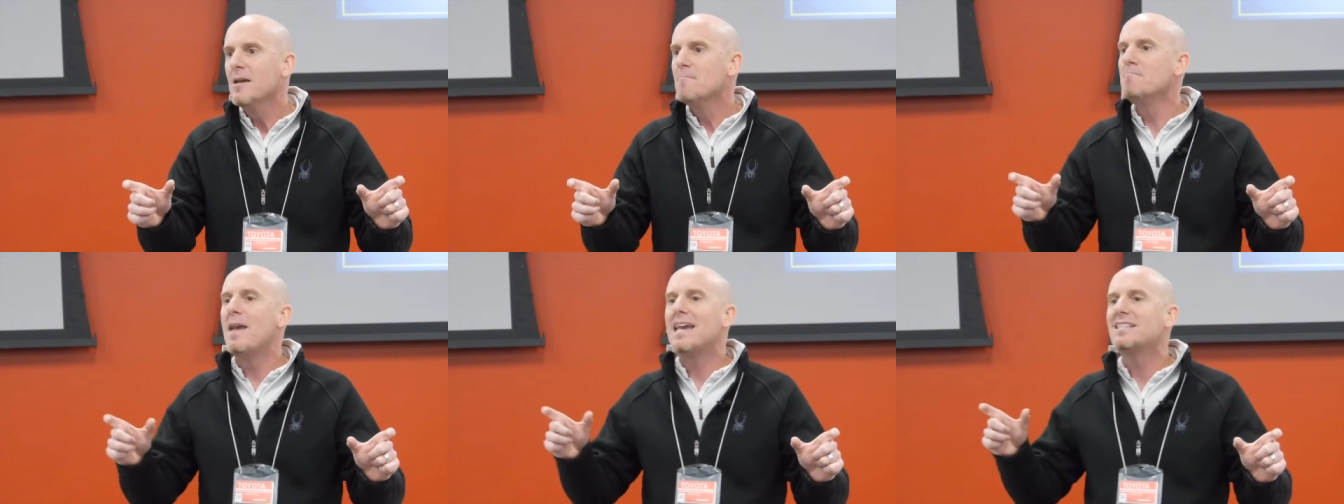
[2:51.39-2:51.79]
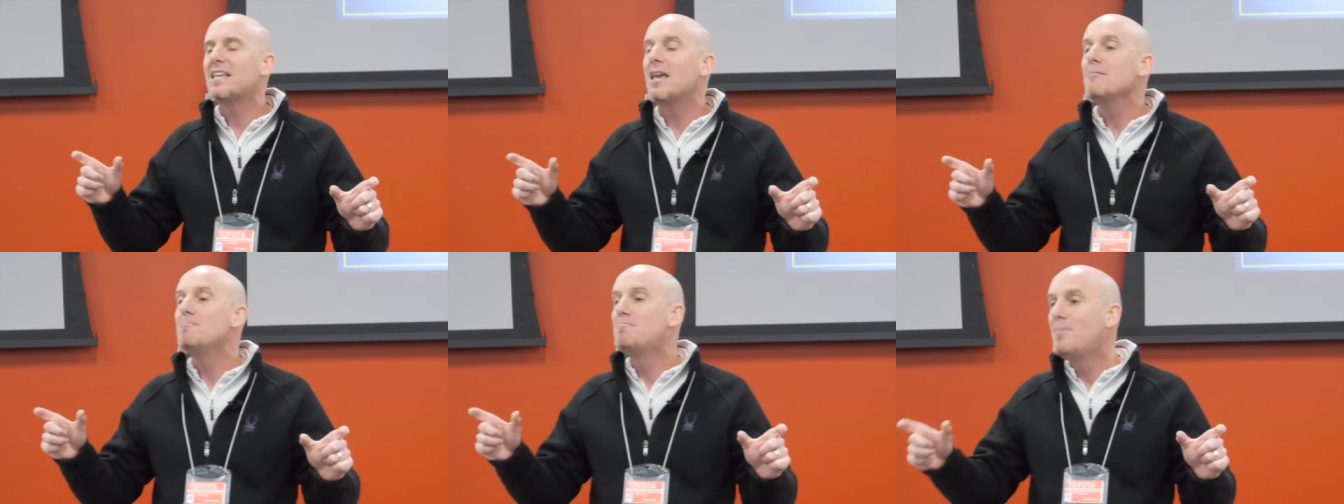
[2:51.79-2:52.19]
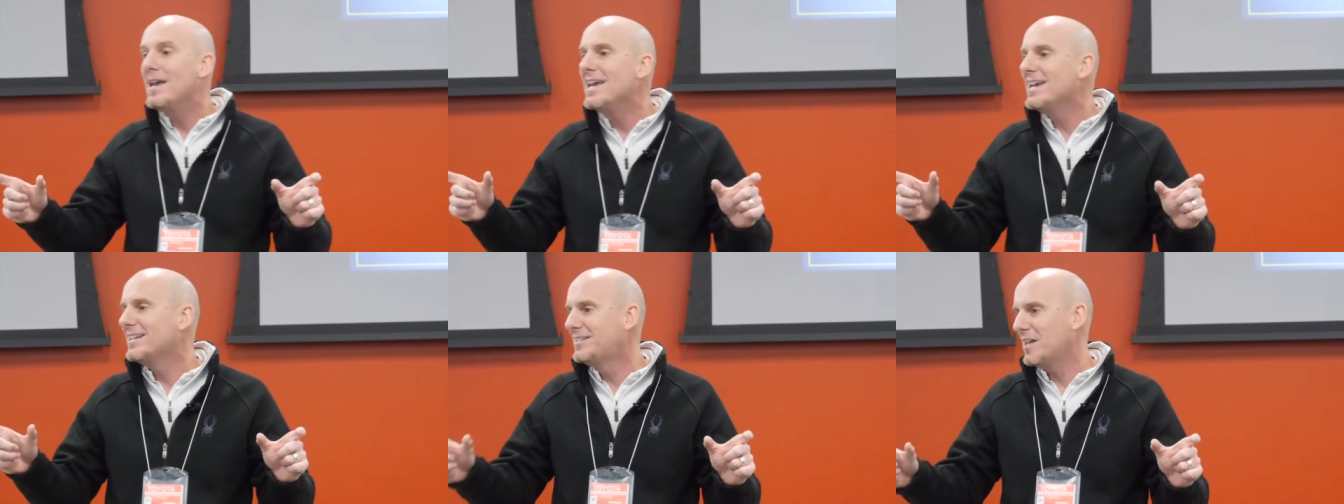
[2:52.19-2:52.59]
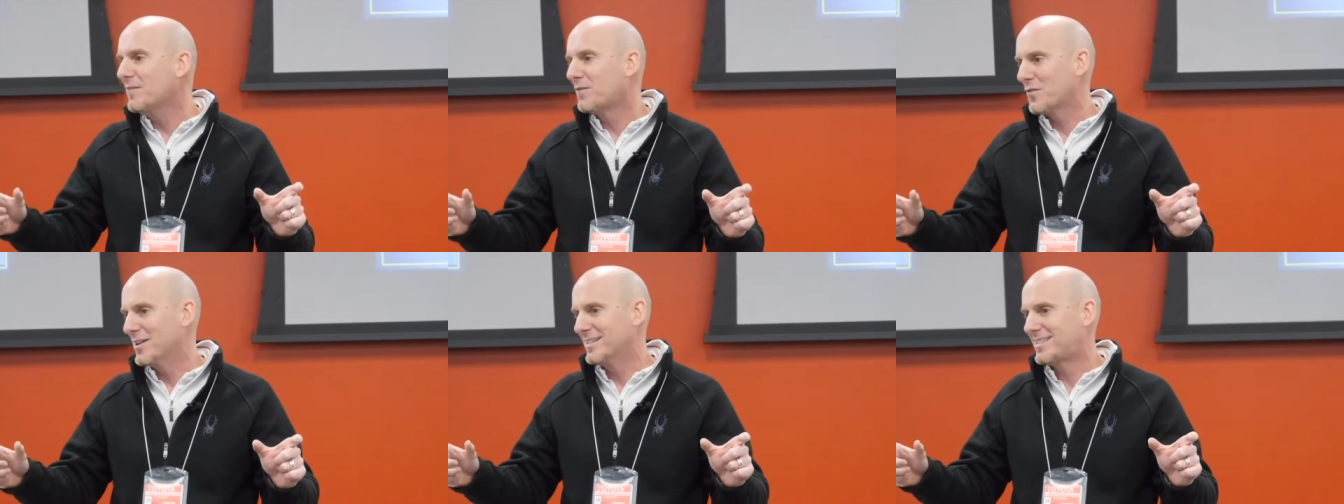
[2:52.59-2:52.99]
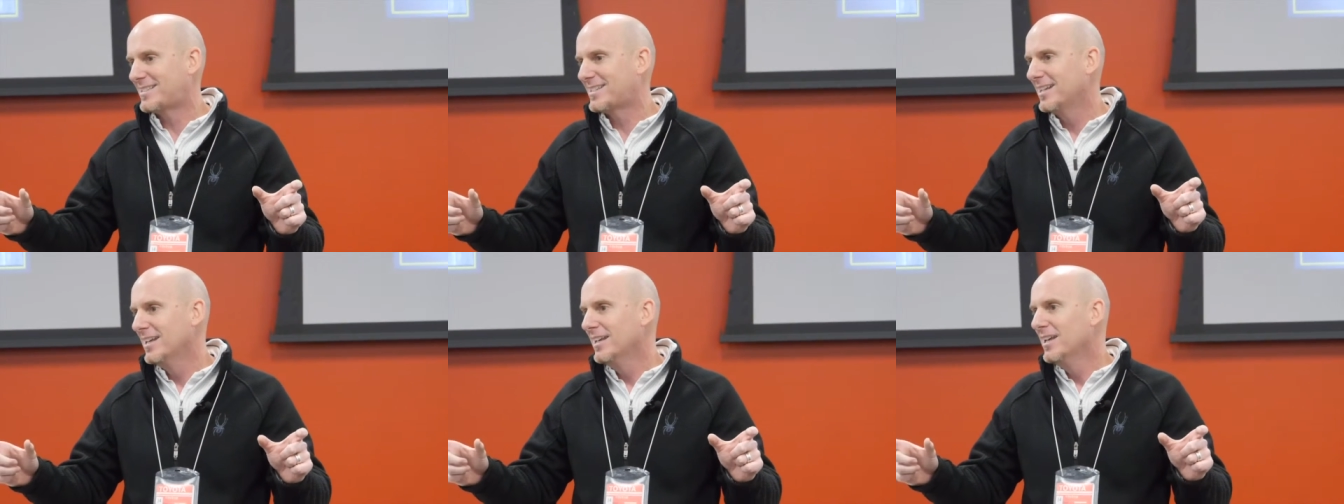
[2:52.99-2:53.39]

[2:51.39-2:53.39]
makes a big difference.